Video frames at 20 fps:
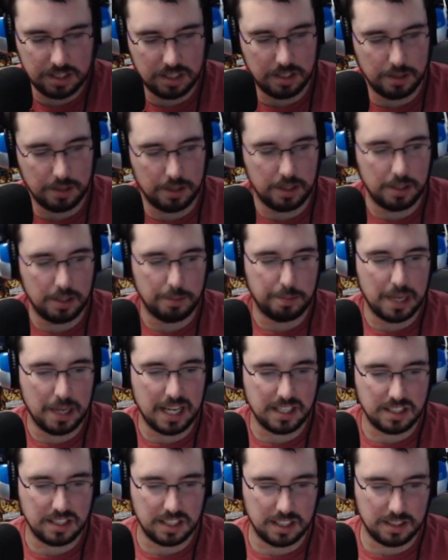The
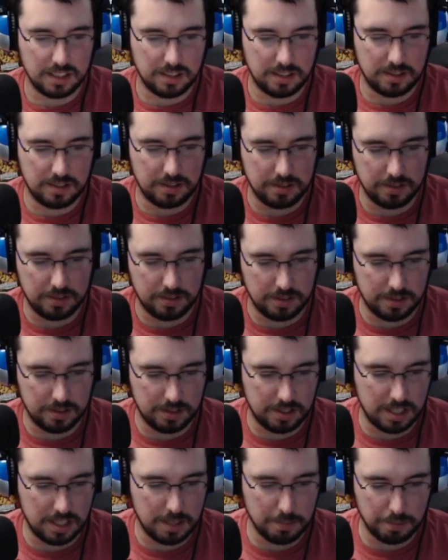pacing
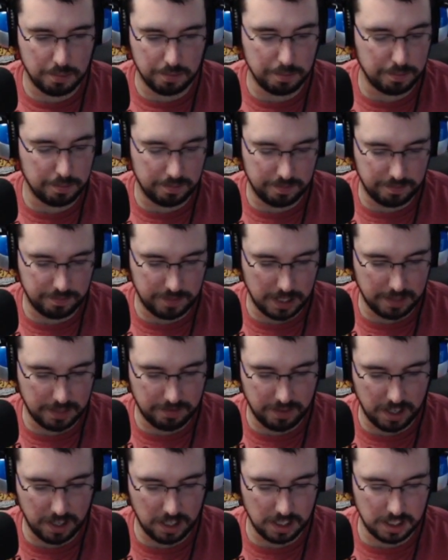seemed like
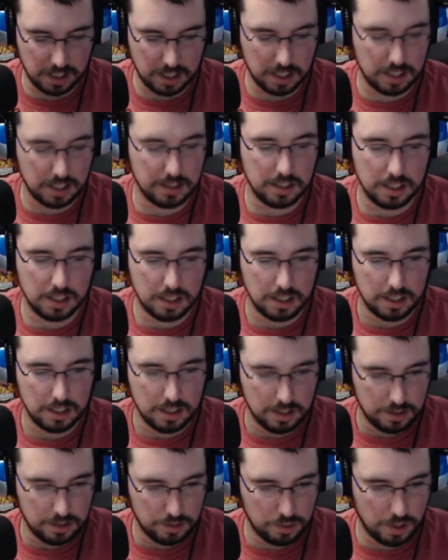fairly good
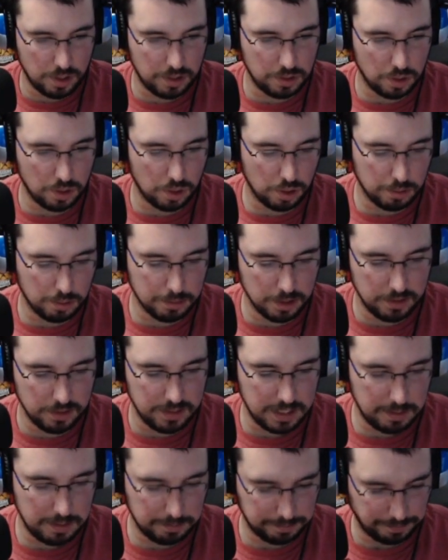throughout the whole
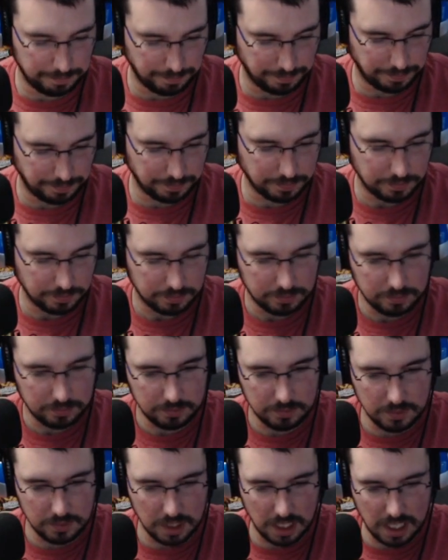movie,
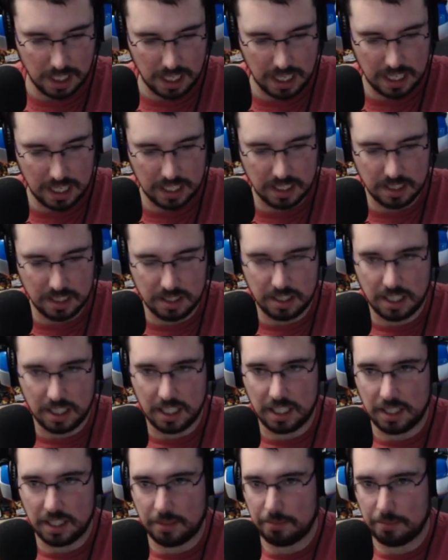and I